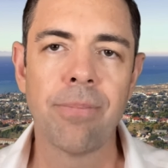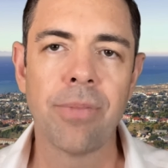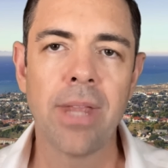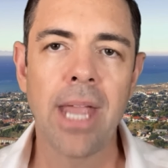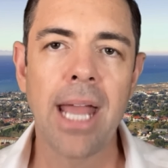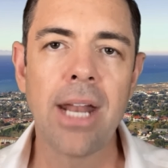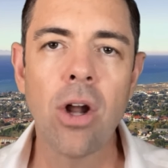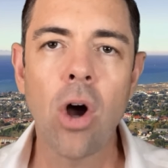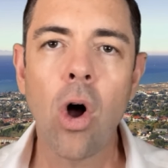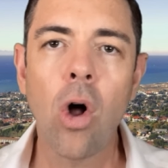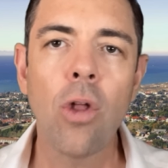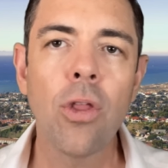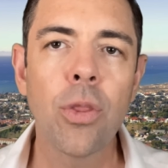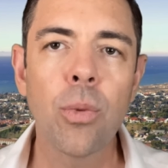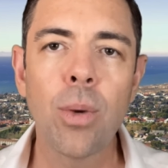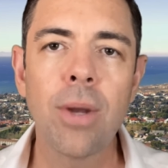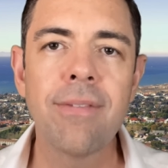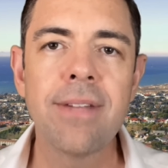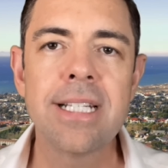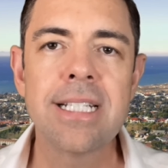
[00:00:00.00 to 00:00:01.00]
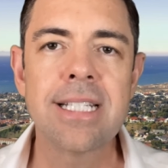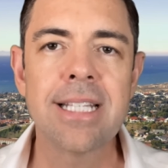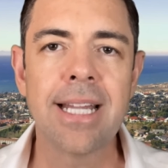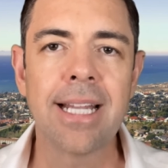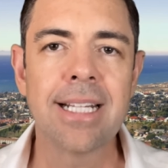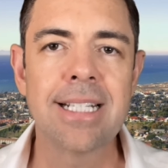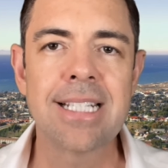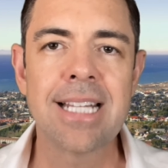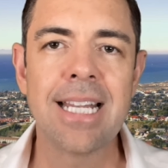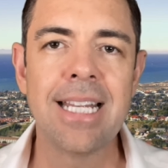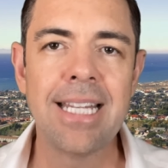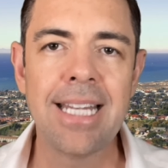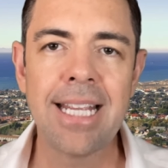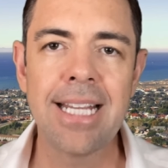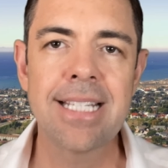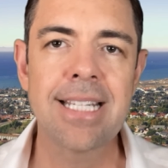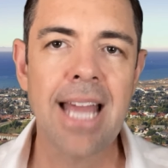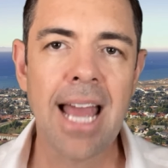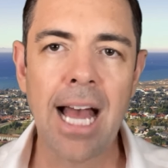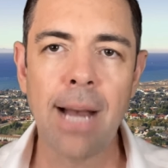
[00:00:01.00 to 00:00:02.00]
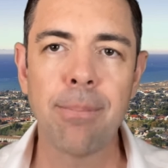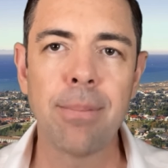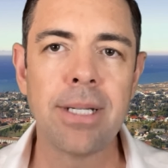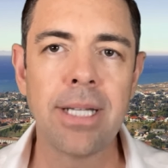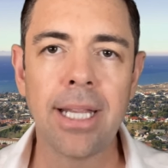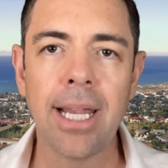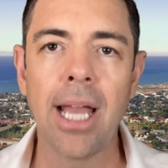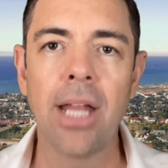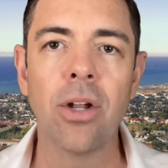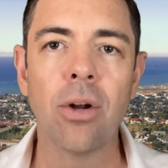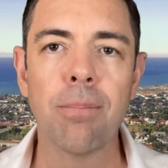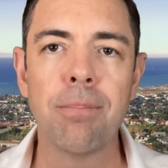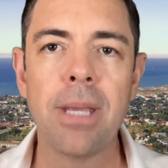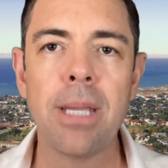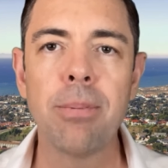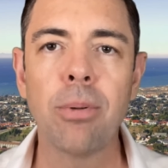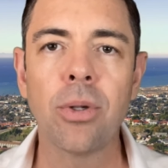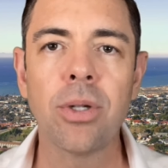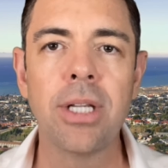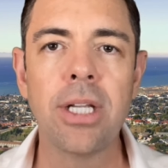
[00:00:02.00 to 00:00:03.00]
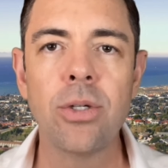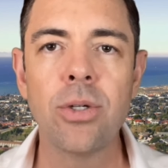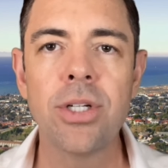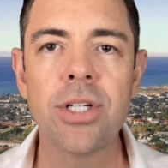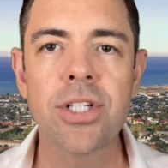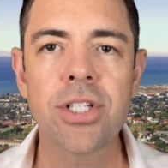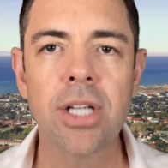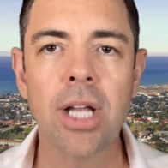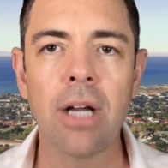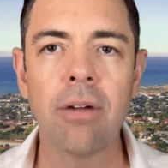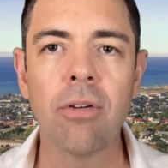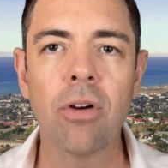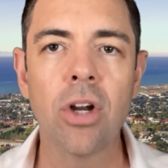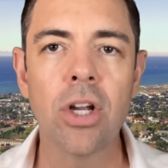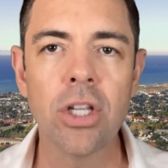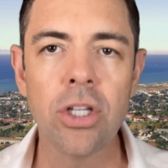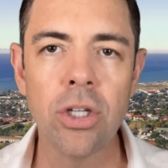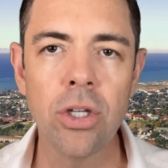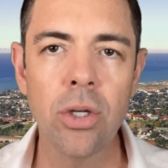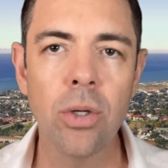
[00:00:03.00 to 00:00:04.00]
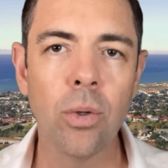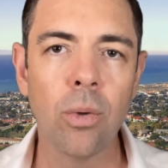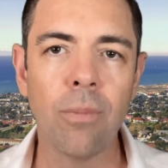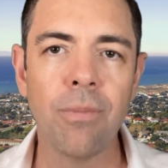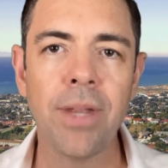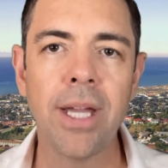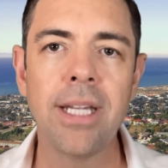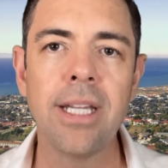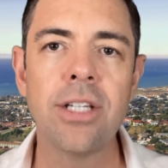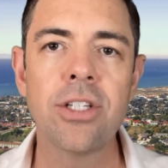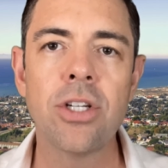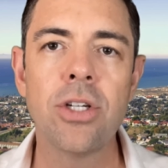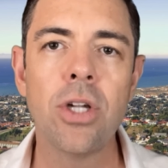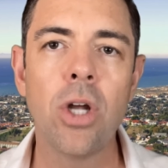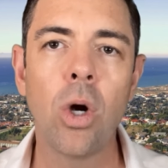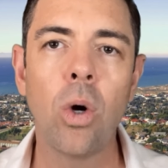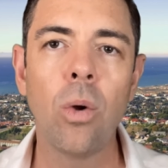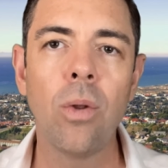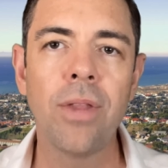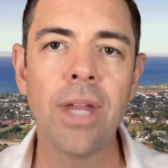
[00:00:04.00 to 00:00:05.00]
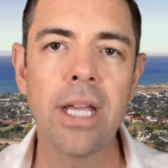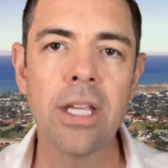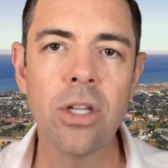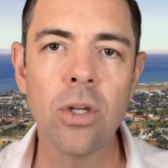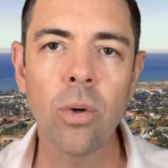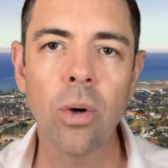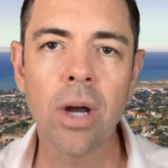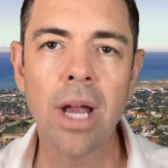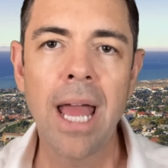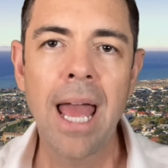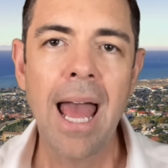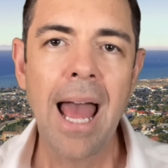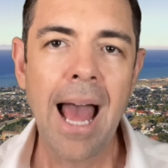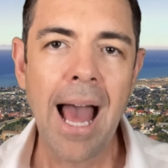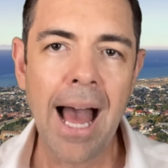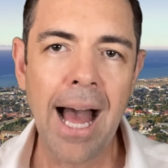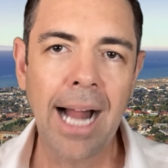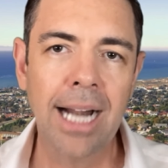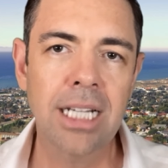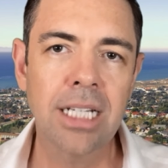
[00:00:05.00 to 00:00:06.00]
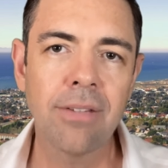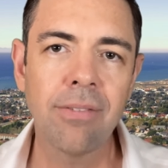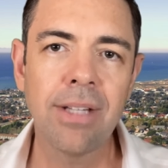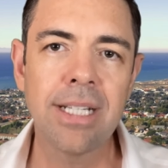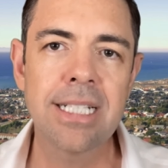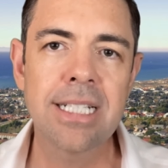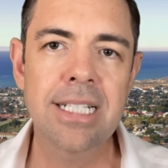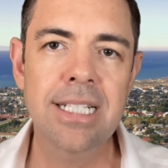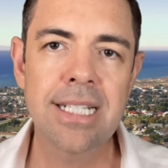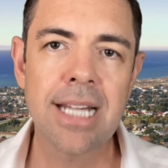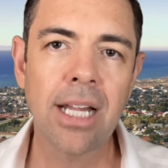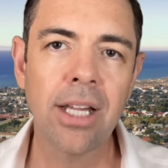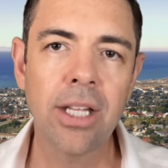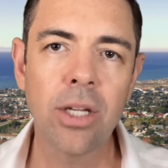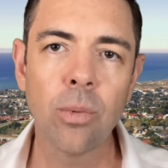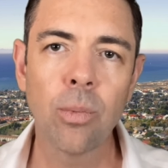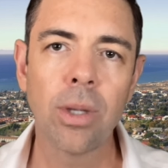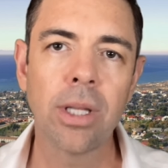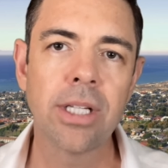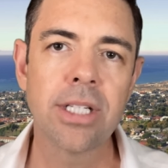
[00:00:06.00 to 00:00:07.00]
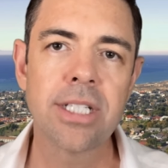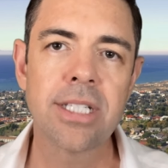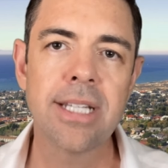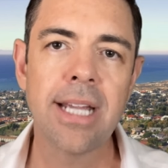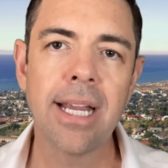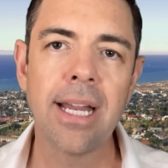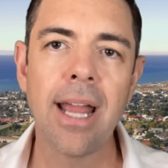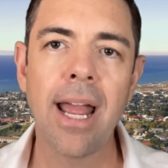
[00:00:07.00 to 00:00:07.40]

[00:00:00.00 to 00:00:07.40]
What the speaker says: And all three of these things need to happen together. People need to discover you. They need to know that you are actively selling real estate.